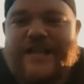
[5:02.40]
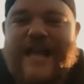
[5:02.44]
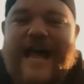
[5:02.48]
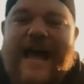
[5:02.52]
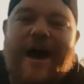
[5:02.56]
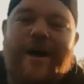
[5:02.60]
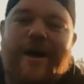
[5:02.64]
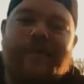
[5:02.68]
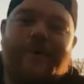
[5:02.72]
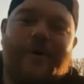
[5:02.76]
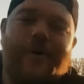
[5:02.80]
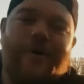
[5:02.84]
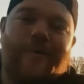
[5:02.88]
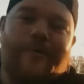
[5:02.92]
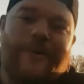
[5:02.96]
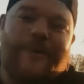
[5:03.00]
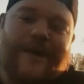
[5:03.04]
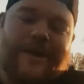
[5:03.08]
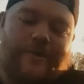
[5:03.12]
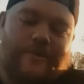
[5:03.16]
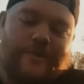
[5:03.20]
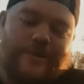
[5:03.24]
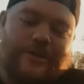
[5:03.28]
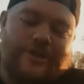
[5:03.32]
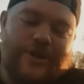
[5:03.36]
album. It
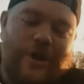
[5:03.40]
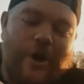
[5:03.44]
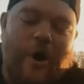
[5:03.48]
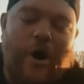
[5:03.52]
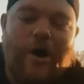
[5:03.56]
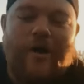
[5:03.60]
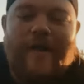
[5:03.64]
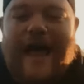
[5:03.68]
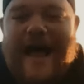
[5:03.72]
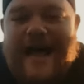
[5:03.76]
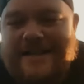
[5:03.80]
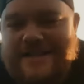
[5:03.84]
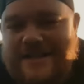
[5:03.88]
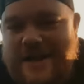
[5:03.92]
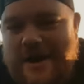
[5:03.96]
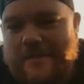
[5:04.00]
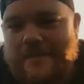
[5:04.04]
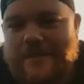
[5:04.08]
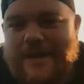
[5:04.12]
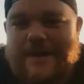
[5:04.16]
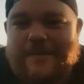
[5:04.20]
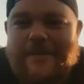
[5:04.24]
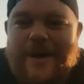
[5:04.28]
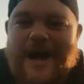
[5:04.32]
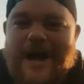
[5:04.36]
was All Eyes on
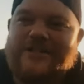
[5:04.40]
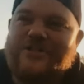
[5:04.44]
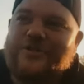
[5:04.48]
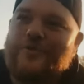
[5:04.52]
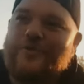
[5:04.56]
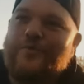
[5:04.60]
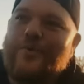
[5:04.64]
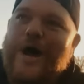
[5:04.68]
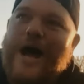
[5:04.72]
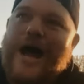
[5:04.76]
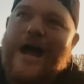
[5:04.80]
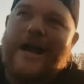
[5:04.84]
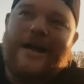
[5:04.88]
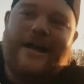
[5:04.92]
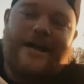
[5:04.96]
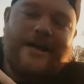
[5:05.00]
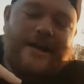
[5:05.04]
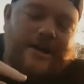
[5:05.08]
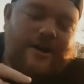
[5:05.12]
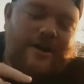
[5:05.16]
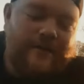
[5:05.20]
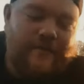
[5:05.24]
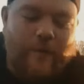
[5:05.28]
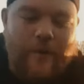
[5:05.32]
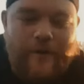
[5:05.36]
Me by Tupac.
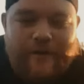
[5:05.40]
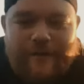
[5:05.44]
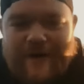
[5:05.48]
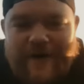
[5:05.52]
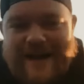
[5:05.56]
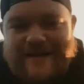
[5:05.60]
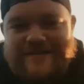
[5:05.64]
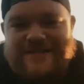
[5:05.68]
Four Five